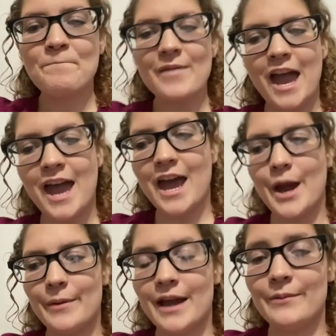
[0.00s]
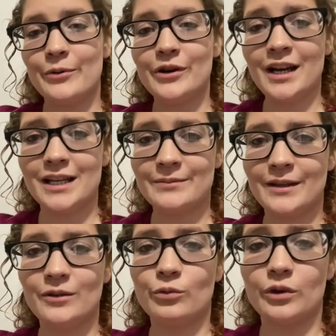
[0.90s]
And my poor
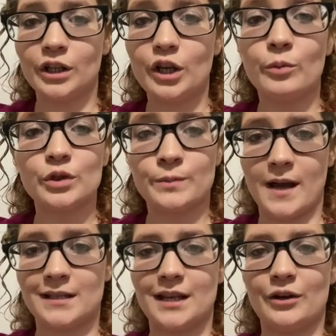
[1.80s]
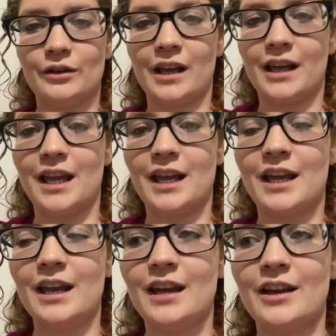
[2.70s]
husband really almost passed out. Like,
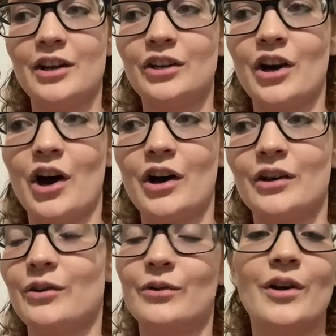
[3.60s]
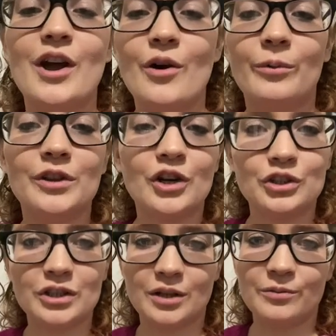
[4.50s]
he could not. When the
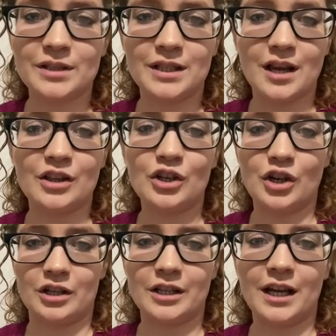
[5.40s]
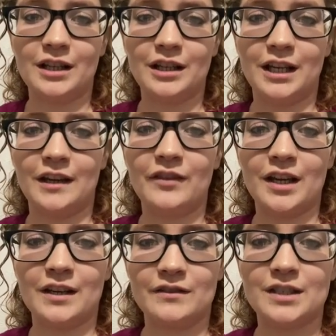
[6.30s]
ultrasound was done, the doctor had to leave
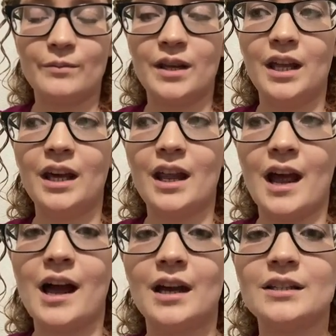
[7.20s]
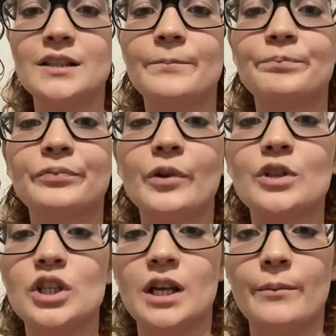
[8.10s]
and give us a minute. And
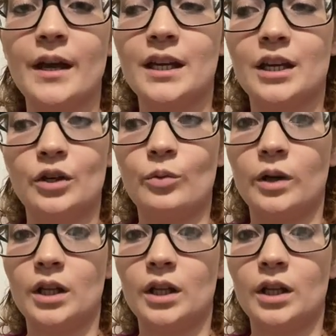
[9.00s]
when she came back in,